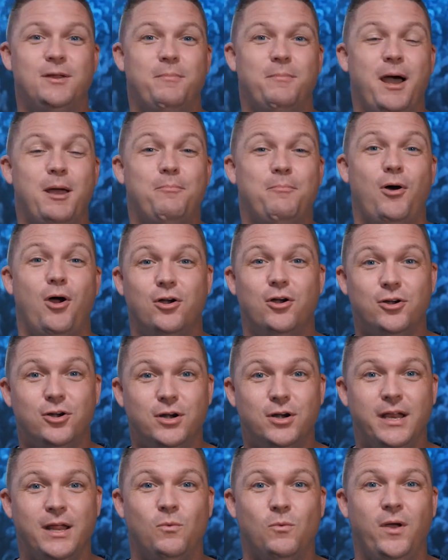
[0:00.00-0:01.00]
by
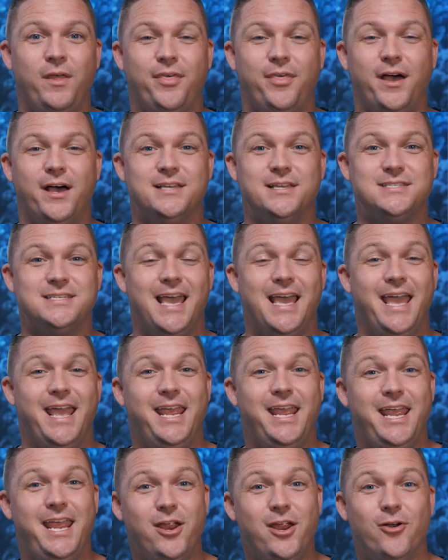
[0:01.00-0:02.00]
partnering with us
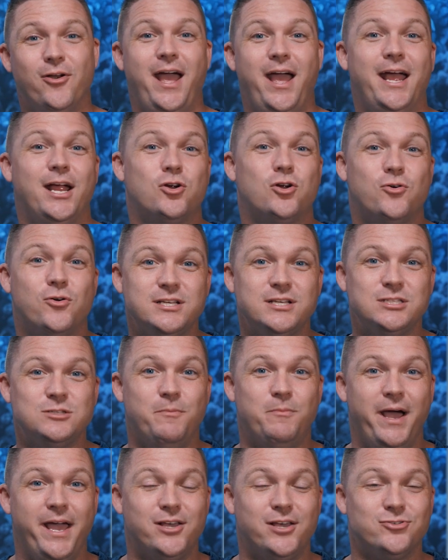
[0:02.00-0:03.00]
here at Chris
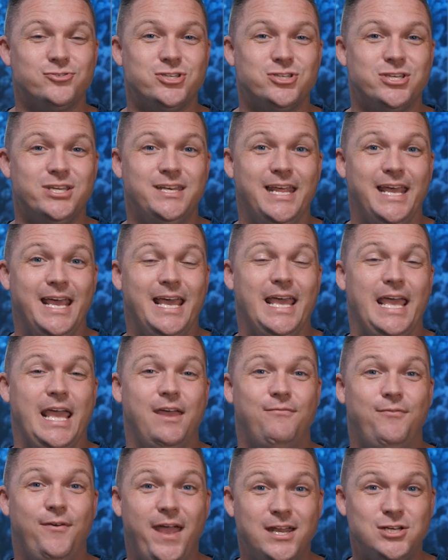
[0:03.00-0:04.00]
Mikkelson
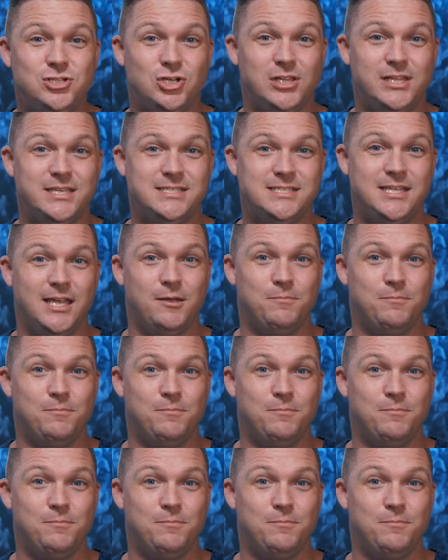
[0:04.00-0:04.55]
Evangelistic